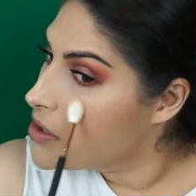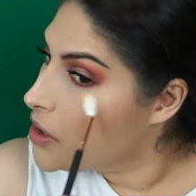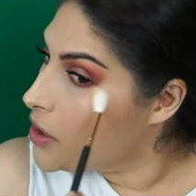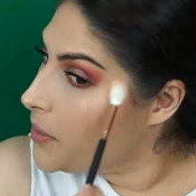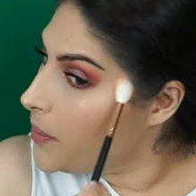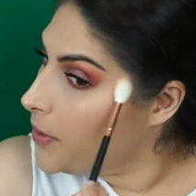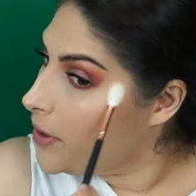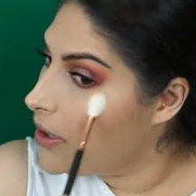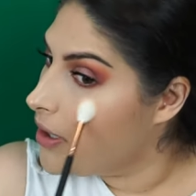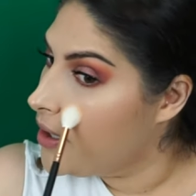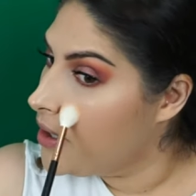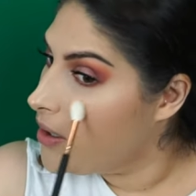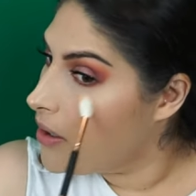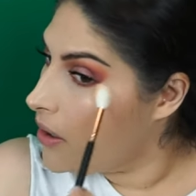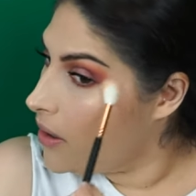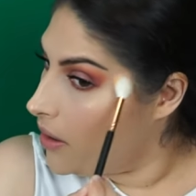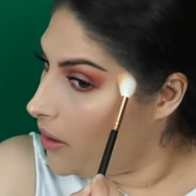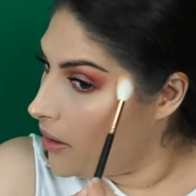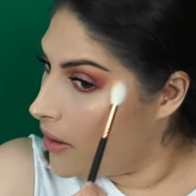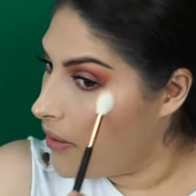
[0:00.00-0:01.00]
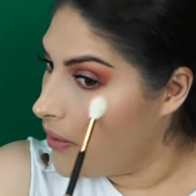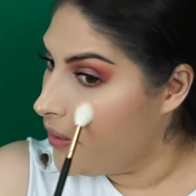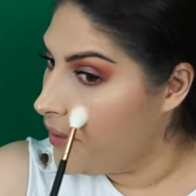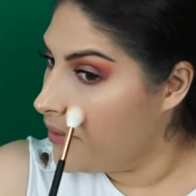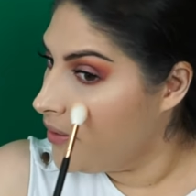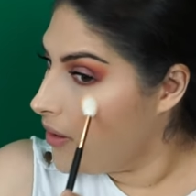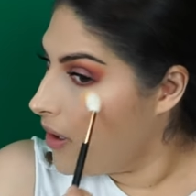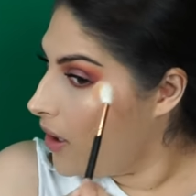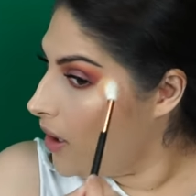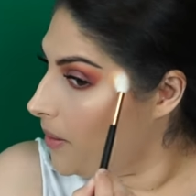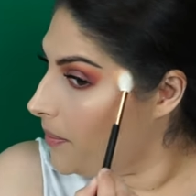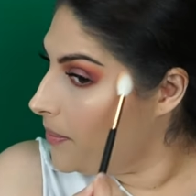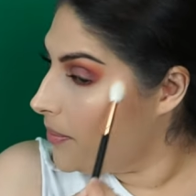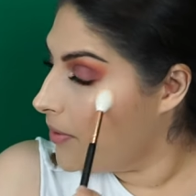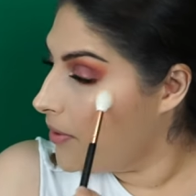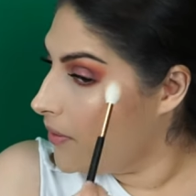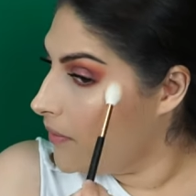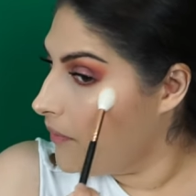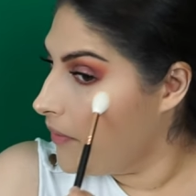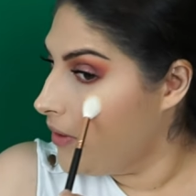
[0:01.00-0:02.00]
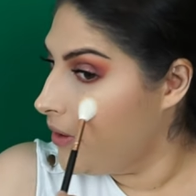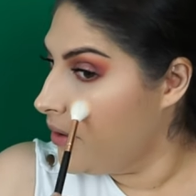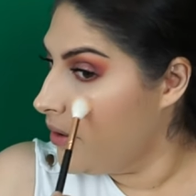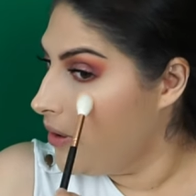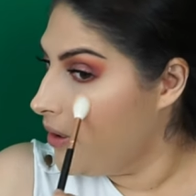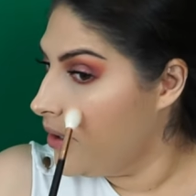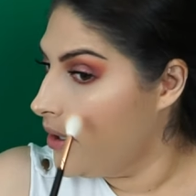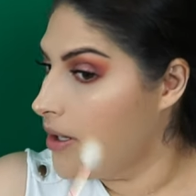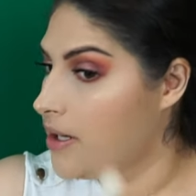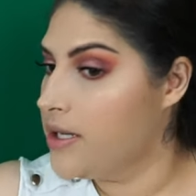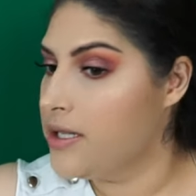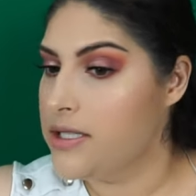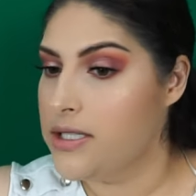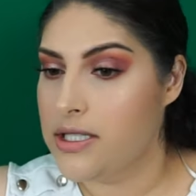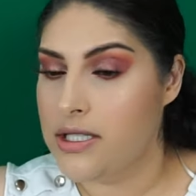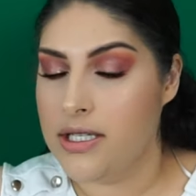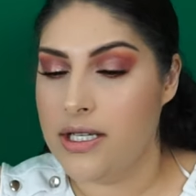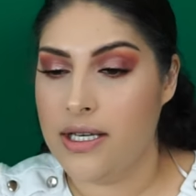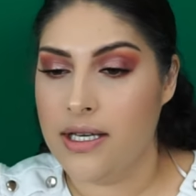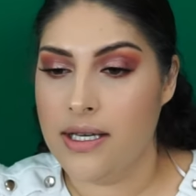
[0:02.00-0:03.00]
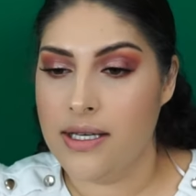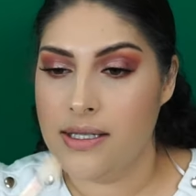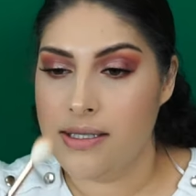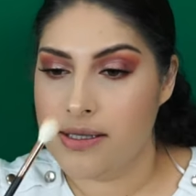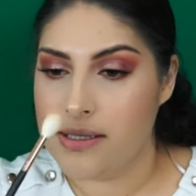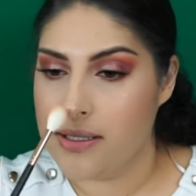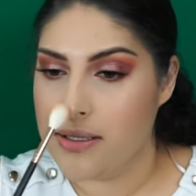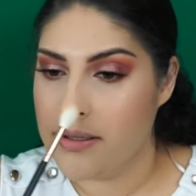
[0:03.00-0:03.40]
So you put it on the top of your cheeks.